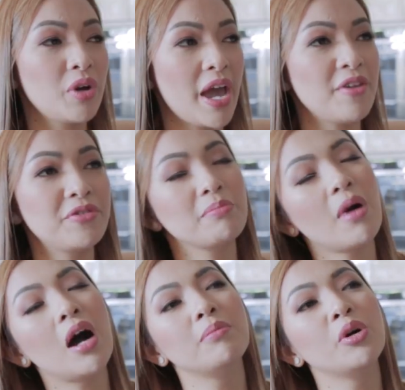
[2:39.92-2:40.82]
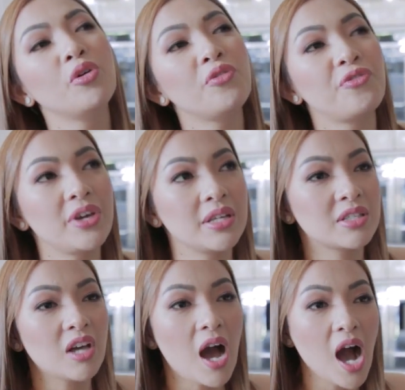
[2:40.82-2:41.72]
To every mom who
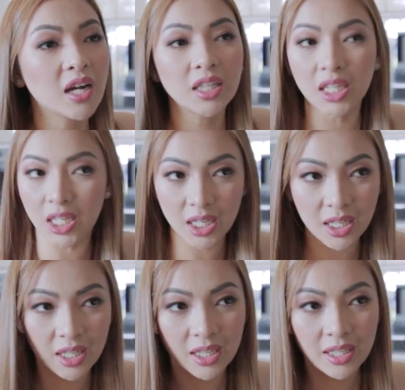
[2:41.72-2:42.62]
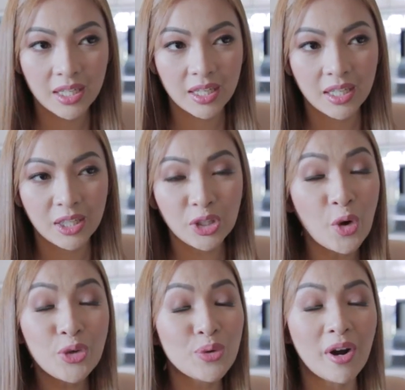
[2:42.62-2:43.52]
feels ugly,
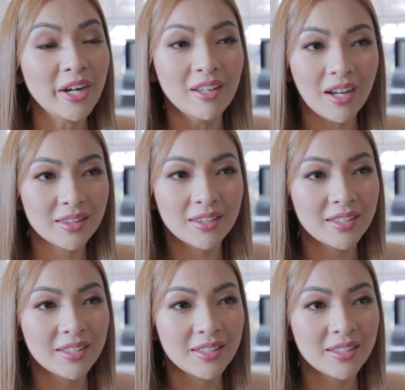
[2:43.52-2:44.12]
no, you are not.